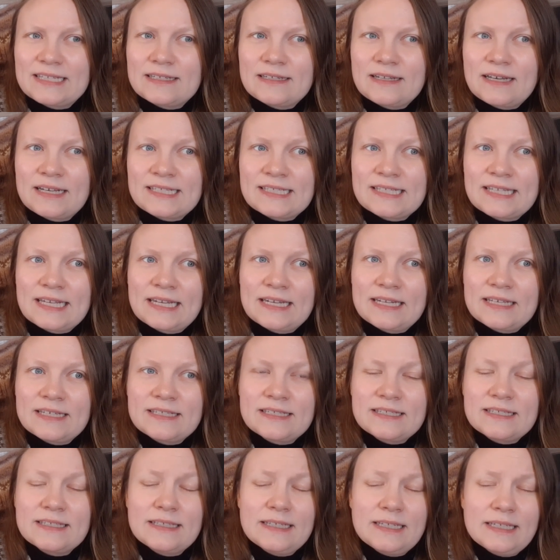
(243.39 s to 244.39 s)
Icelandic
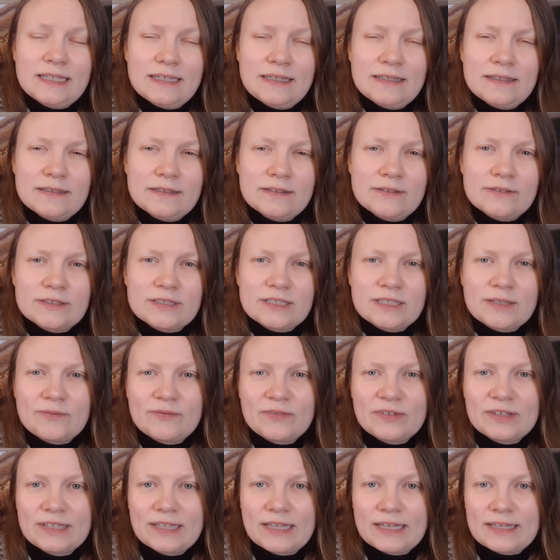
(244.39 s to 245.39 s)
Knitting or
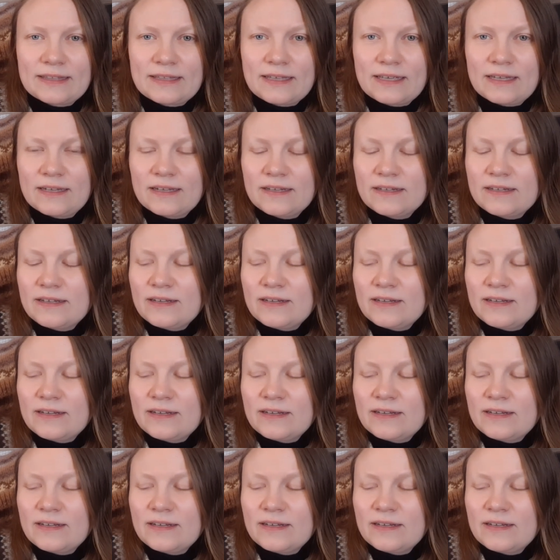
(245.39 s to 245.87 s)
something like that,